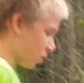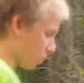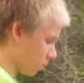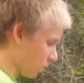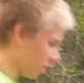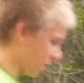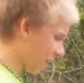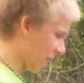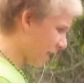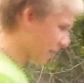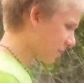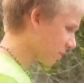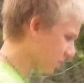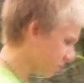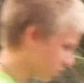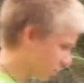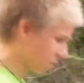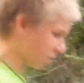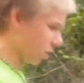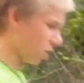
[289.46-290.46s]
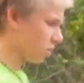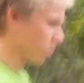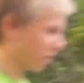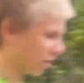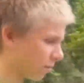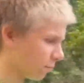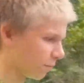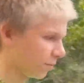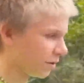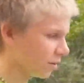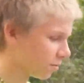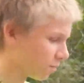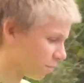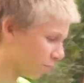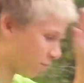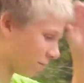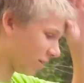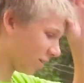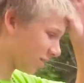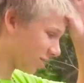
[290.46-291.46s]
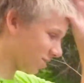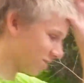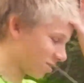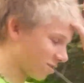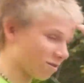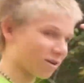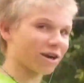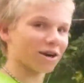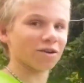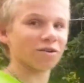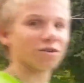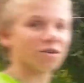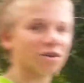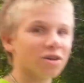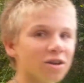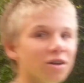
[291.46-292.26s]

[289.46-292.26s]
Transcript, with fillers: we actually saw like weird prints in the ground.